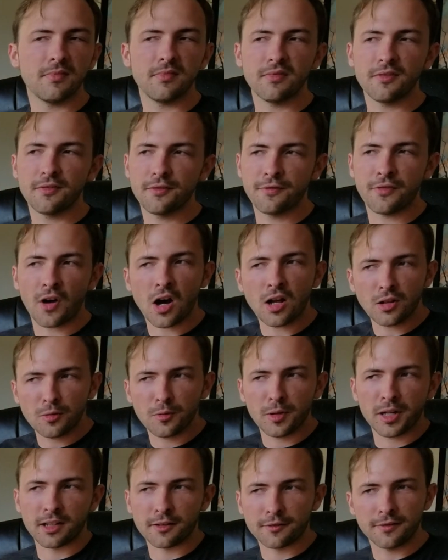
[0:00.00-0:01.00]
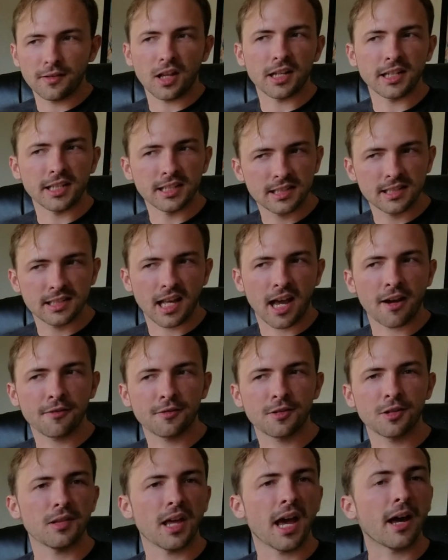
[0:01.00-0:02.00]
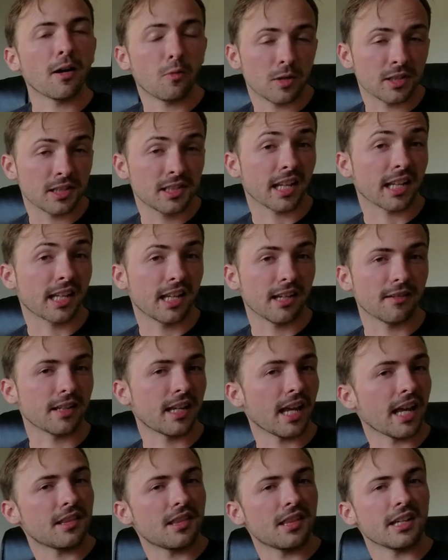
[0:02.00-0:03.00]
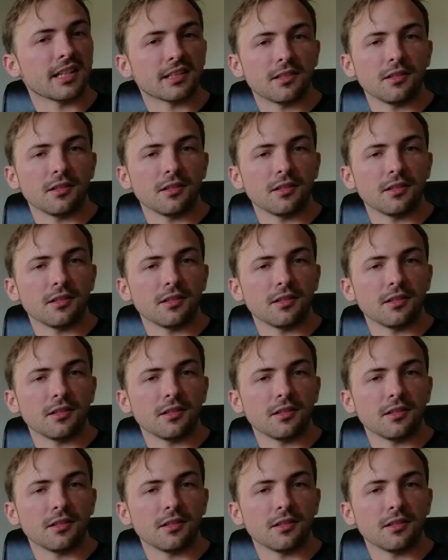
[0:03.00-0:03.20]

following flights after that, once I can get things a